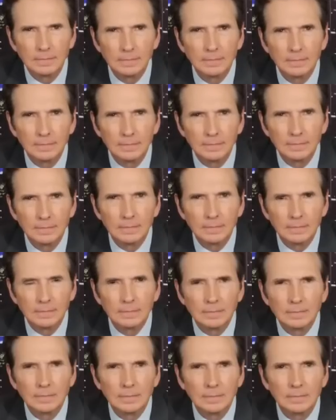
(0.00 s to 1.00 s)

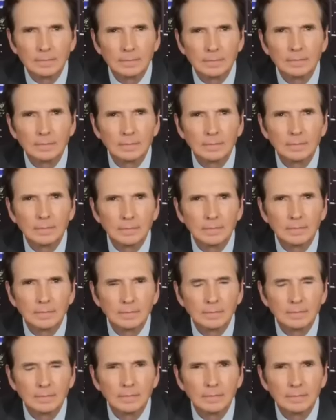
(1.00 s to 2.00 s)

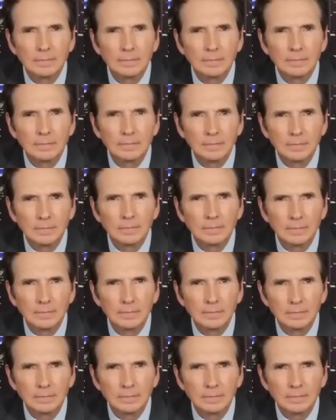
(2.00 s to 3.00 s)

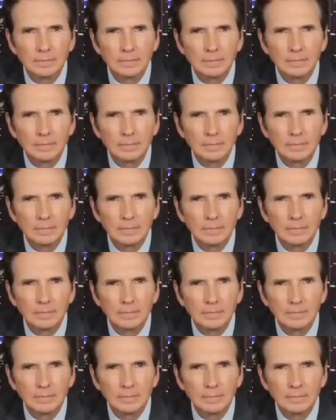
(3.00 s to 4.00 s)

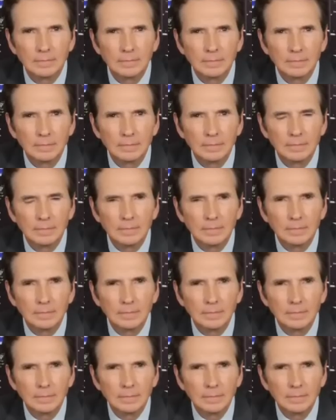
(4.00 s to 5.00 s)

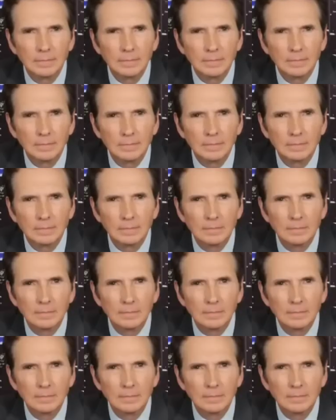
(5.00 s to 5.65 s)
[no speech]